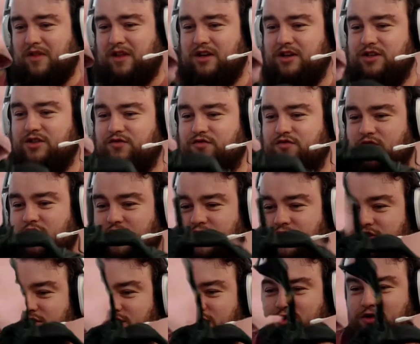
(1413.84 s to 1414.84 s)
It's
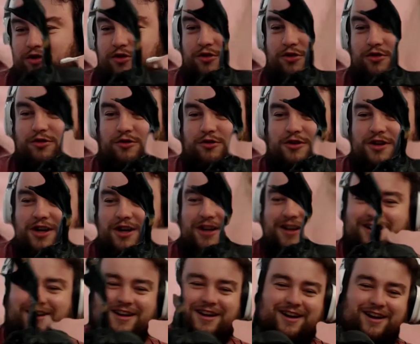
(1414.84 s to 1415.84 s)
fucking dude.
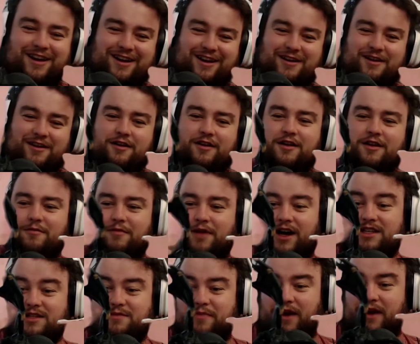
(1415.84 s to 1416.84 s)

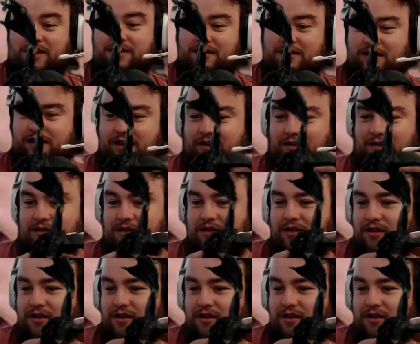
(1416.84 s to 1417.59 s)
Mine's painted now.